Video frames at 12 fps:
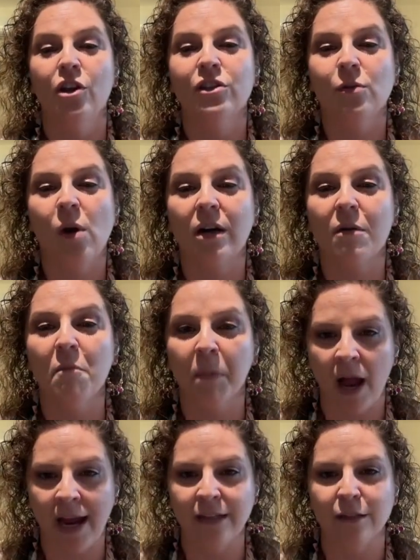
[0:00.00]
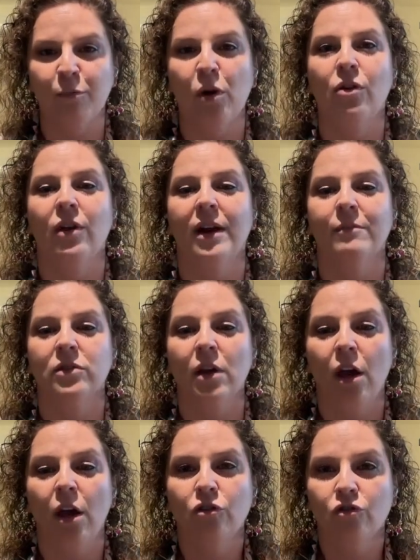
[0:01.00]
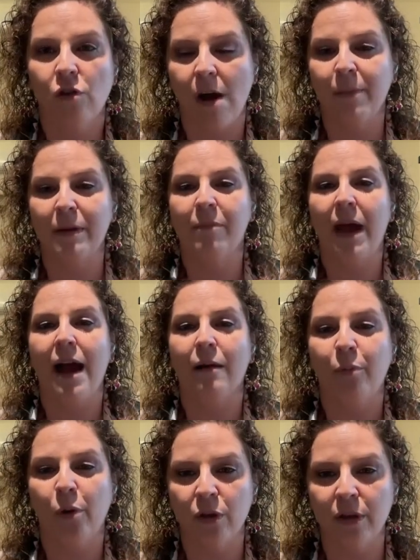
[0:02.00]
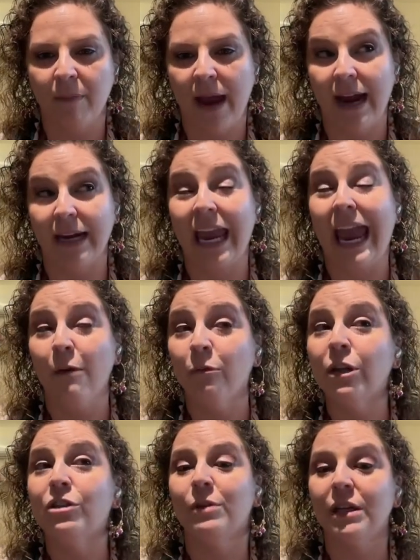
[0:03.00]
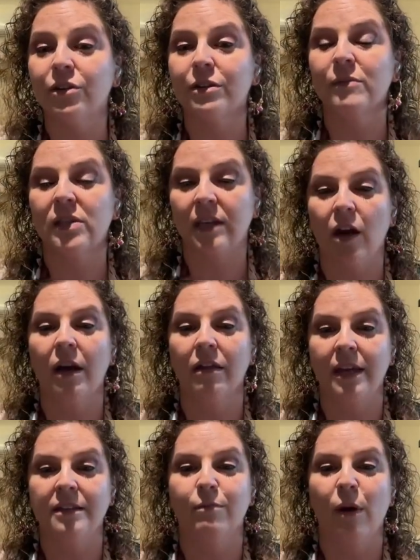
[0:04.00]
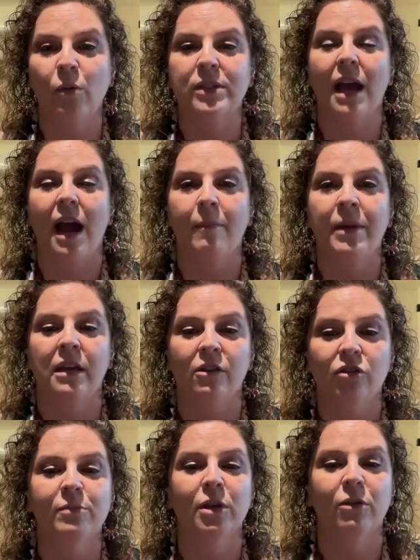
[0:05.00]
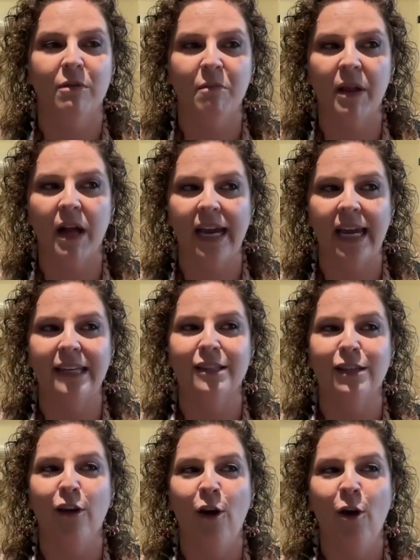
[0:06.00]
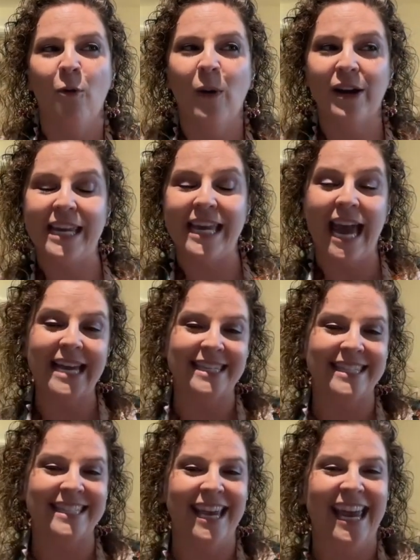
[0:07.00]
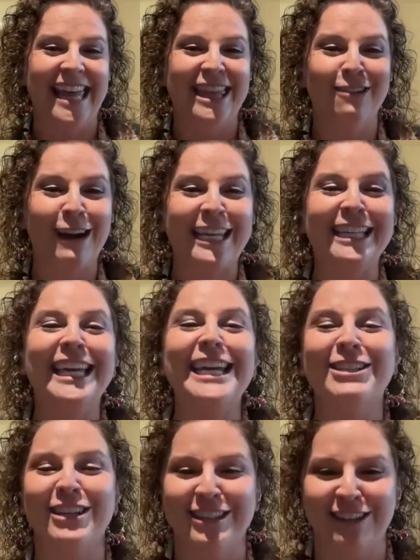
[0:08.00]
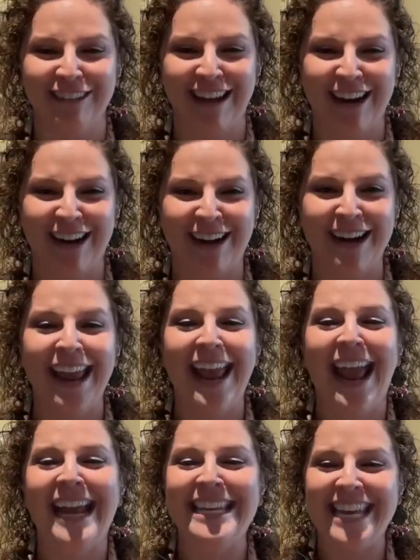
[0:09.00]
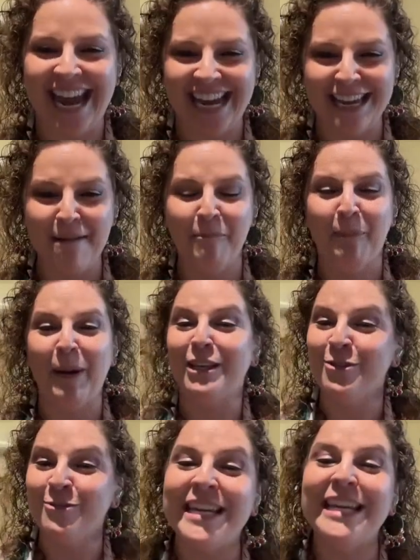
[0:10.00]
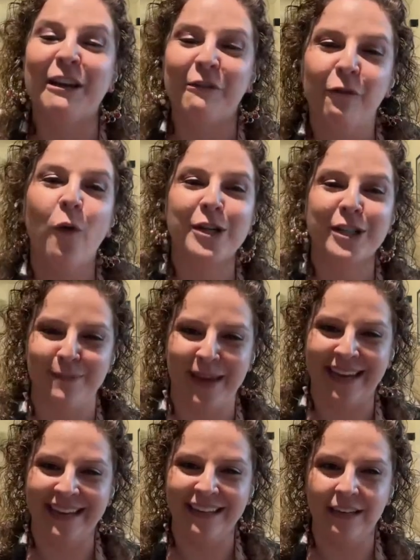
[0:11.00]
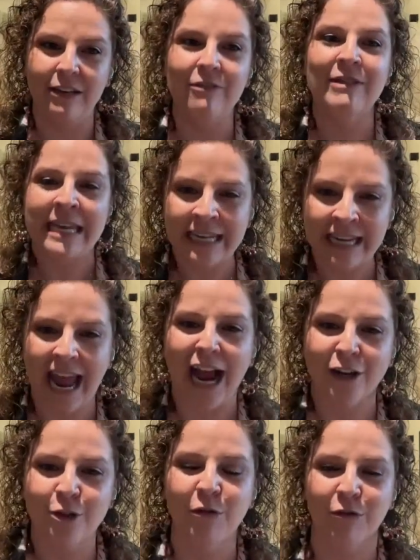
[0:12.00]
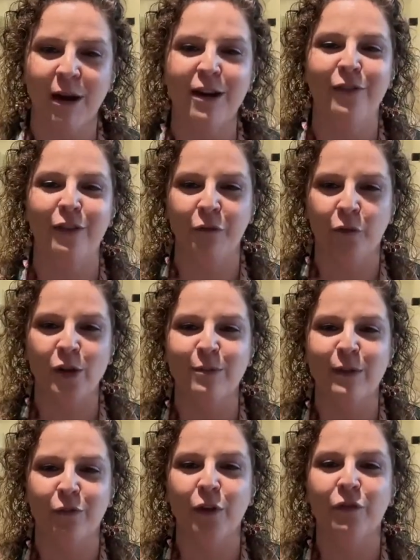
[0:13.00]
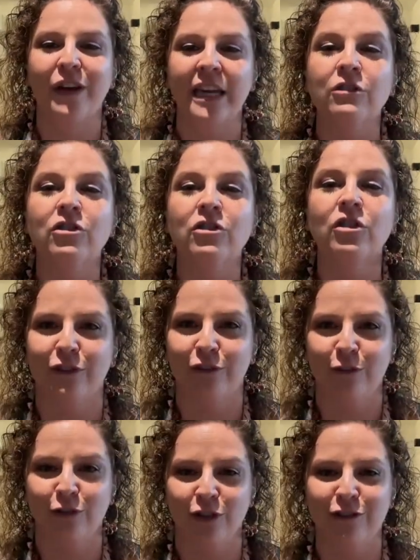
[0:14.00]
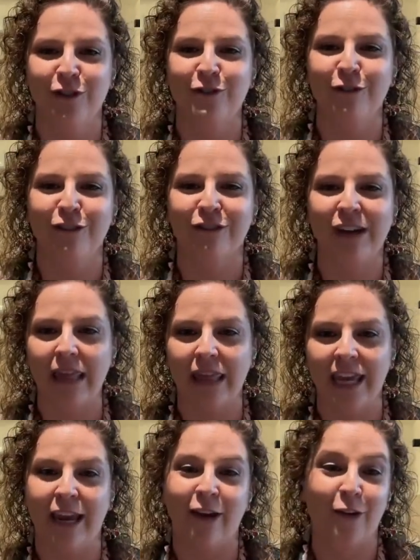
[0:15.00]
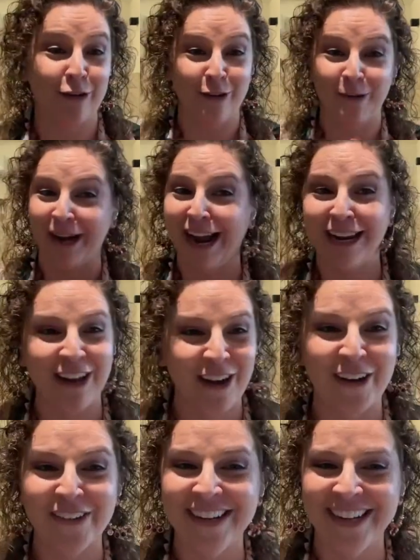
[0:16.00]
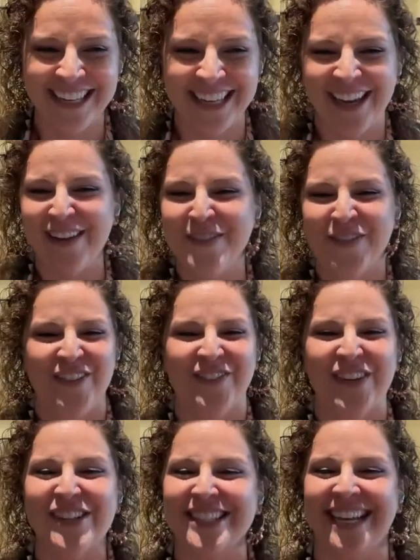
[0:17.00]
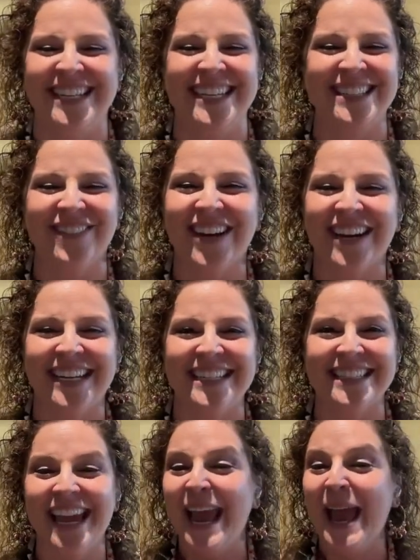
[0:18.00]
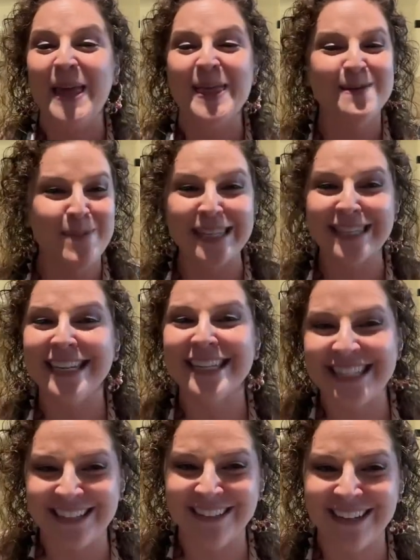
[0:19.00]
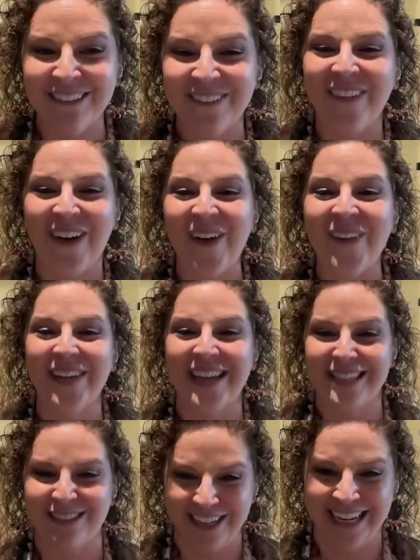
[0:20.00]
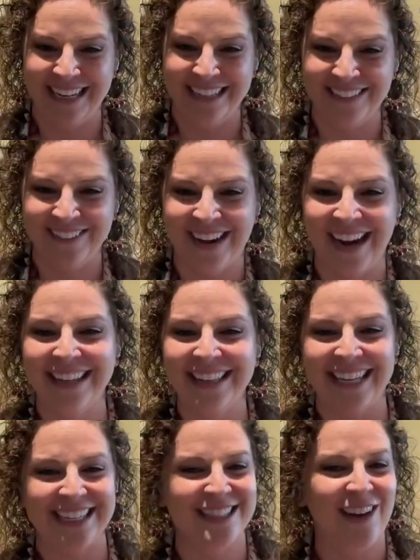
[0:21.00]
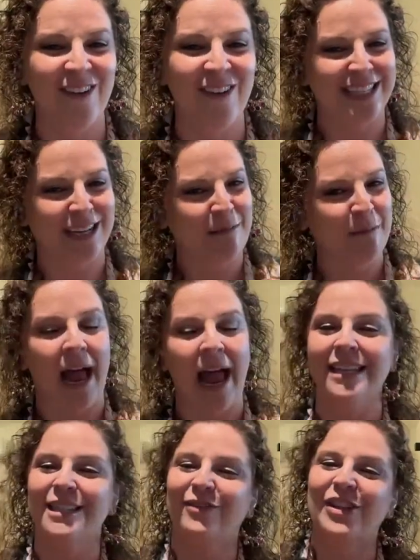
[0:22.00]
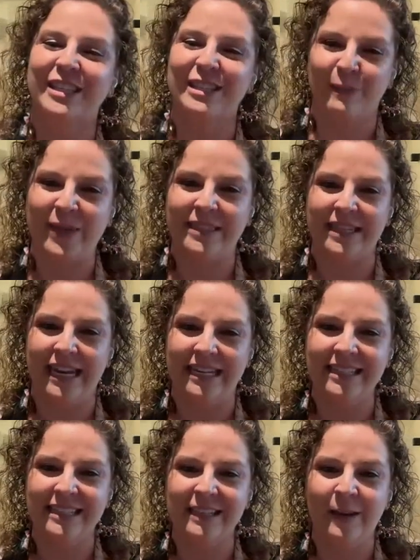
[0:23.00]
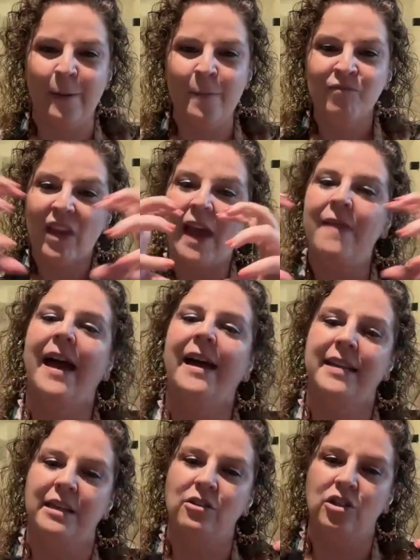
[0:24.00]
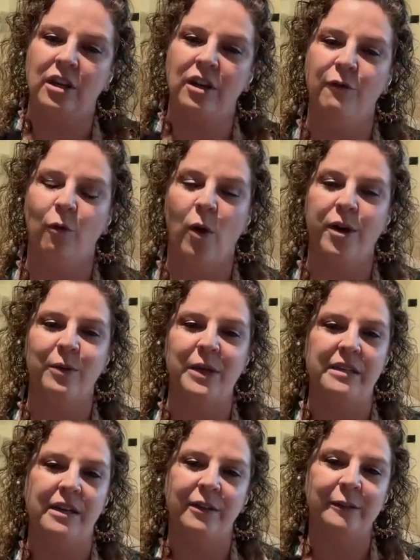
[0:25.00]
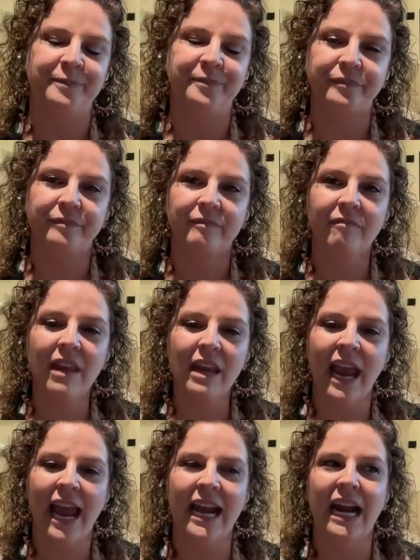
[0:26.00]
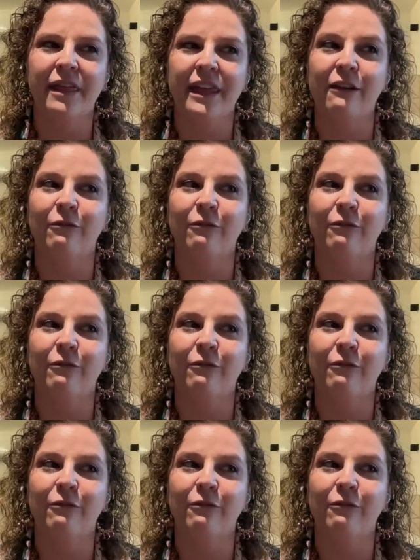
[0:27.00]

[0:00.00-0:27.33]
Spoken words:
So our compliance programs dropping back, pulling back. And we do hear scary things about what's happening in crypto compliance, where yes, the regulations are there, and yet, but you need enforcement. You need an actual threat of enforcement for financial institutions to do the right thing. Or you and I know from firsthand experience, the business unit will always win, right? Like it's always compliance versus business, and that tension of what do we do? And I